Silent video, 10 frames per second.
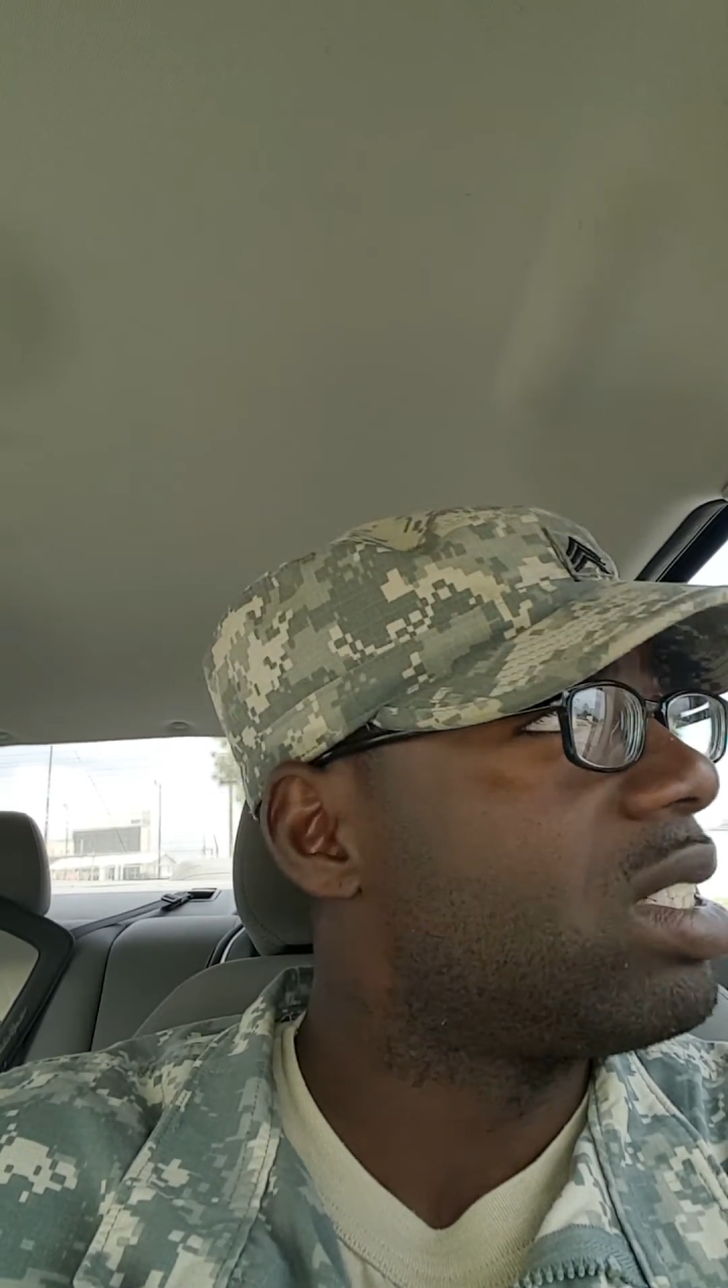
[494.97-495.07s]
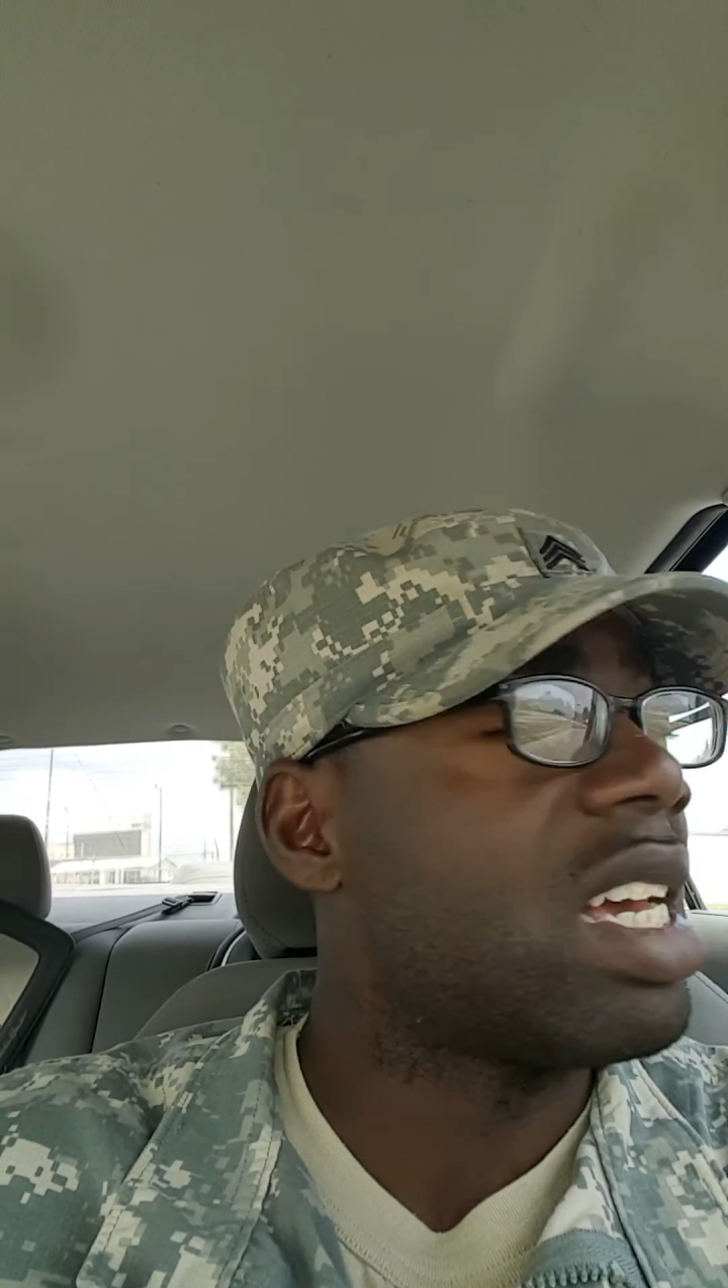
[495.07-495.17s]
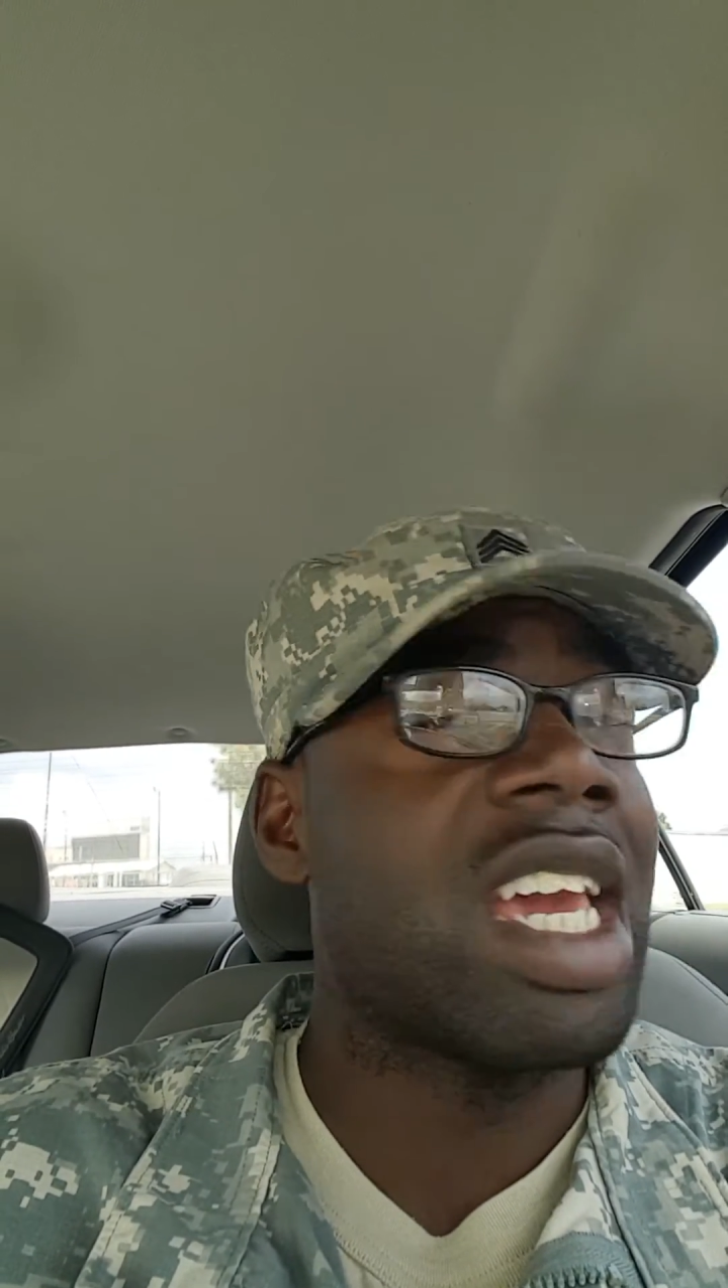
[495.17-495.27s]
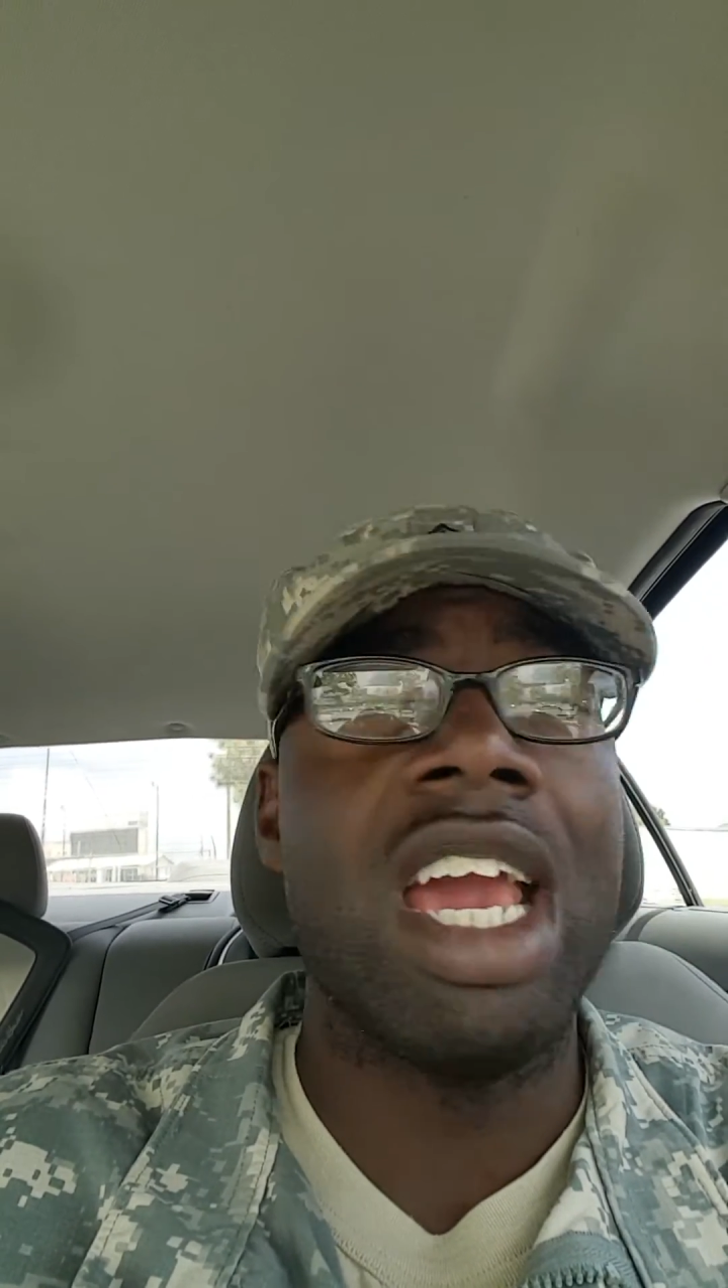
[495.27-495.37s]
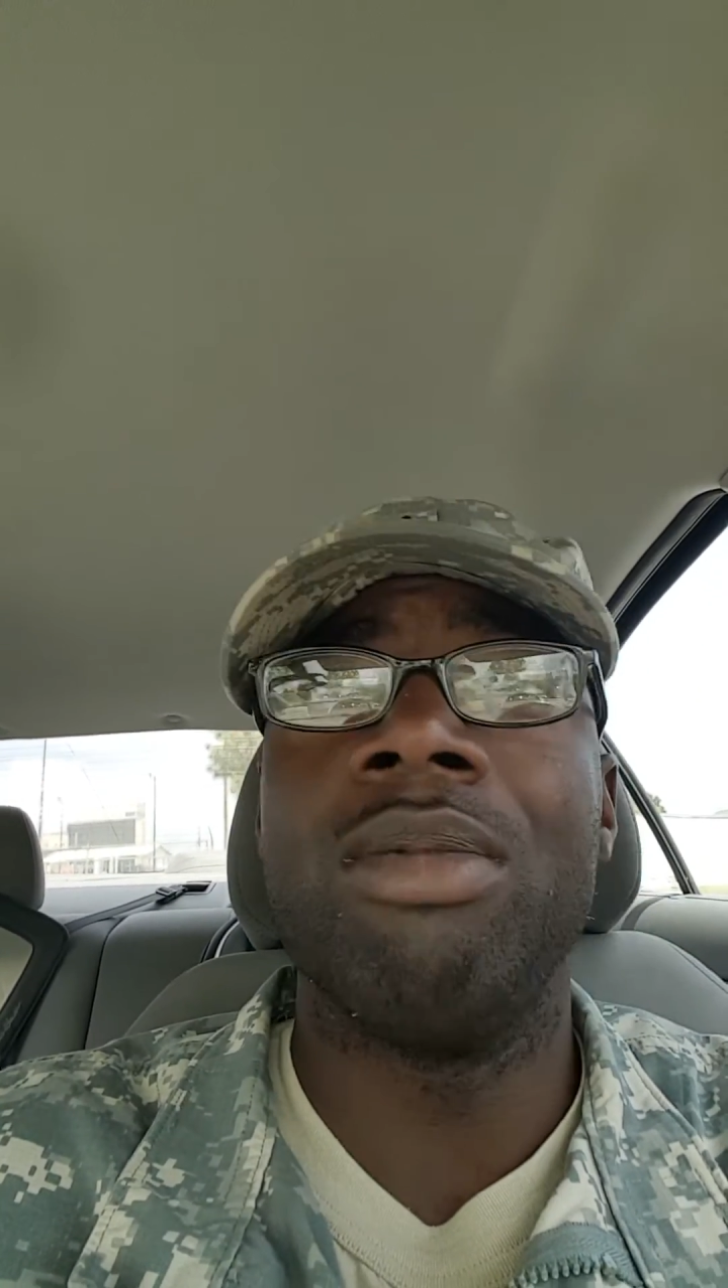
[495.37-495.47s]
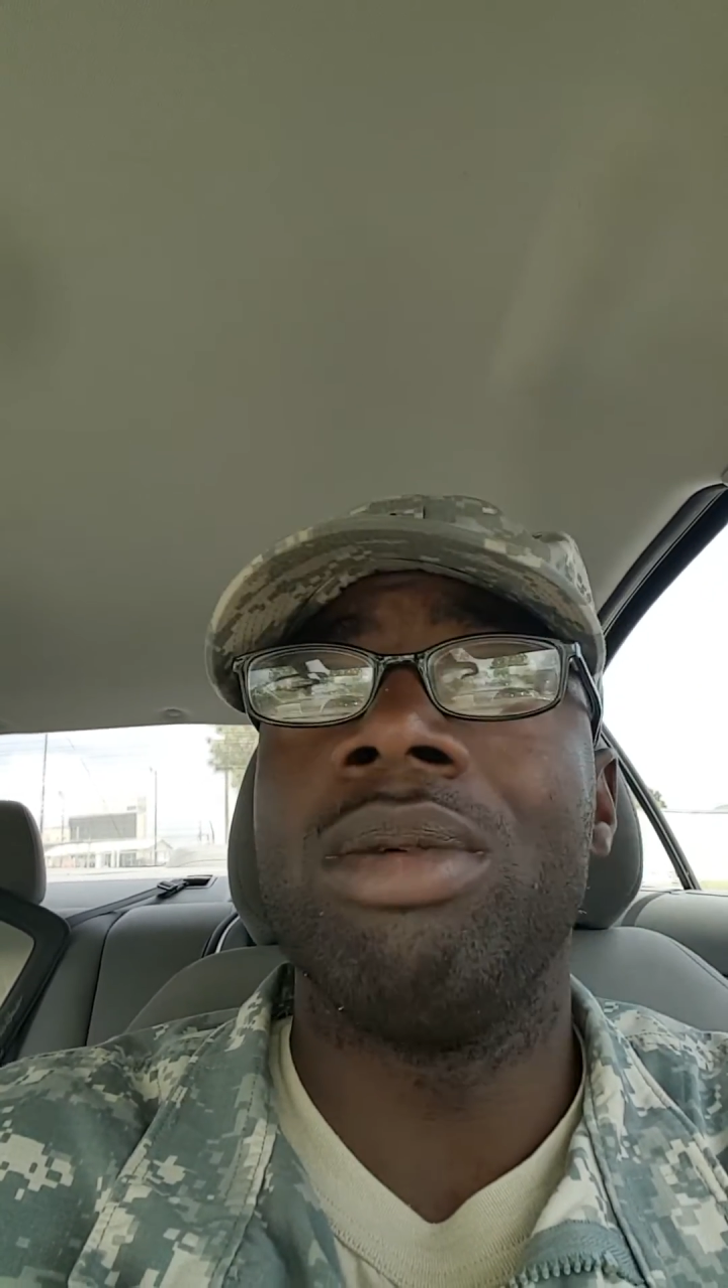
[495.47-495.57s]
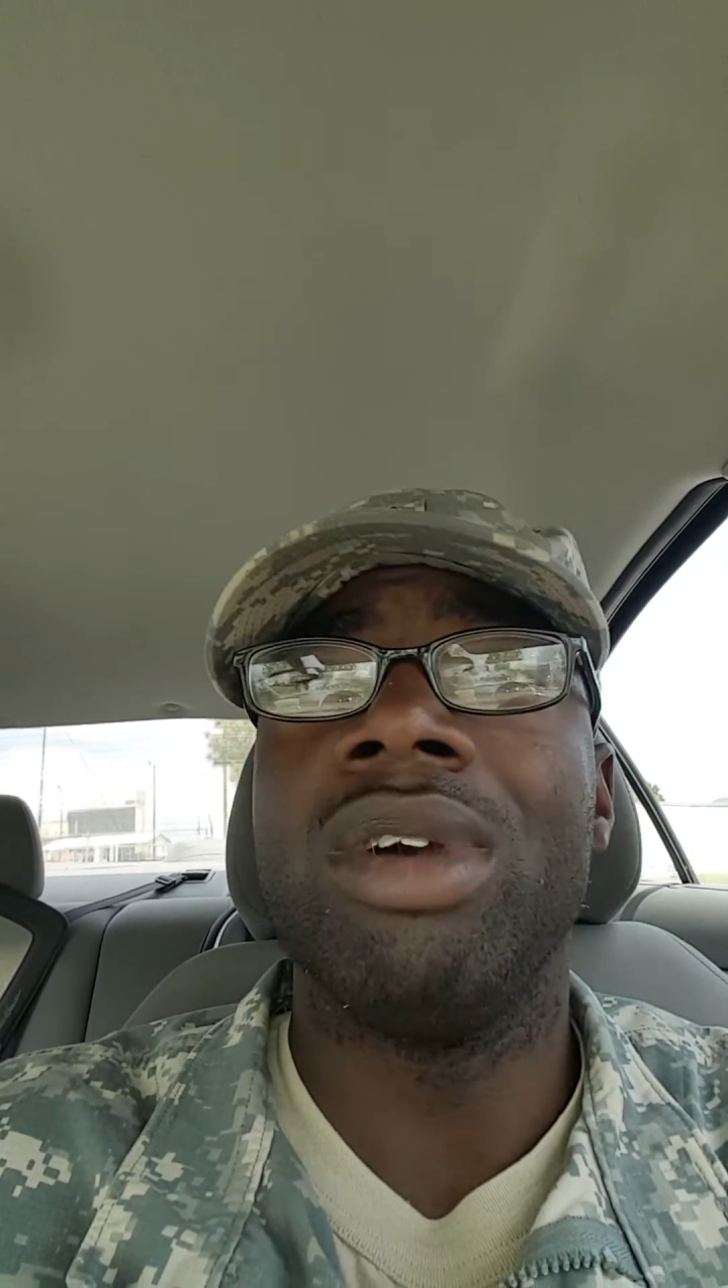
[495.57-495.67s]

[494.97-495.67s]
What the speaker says: I came in the